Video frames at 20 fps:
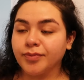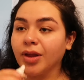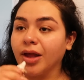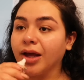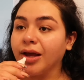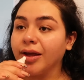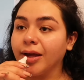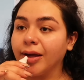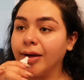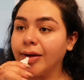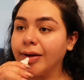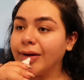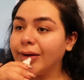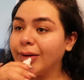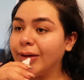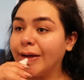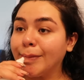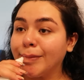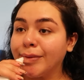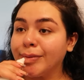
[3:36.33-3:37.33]
I can't.
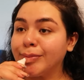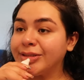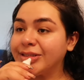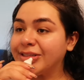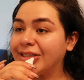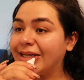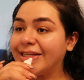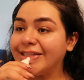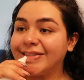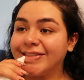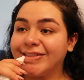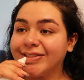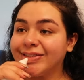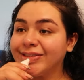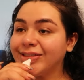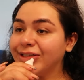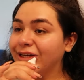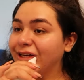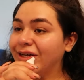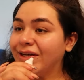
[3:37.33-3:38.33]
I'm obsessed.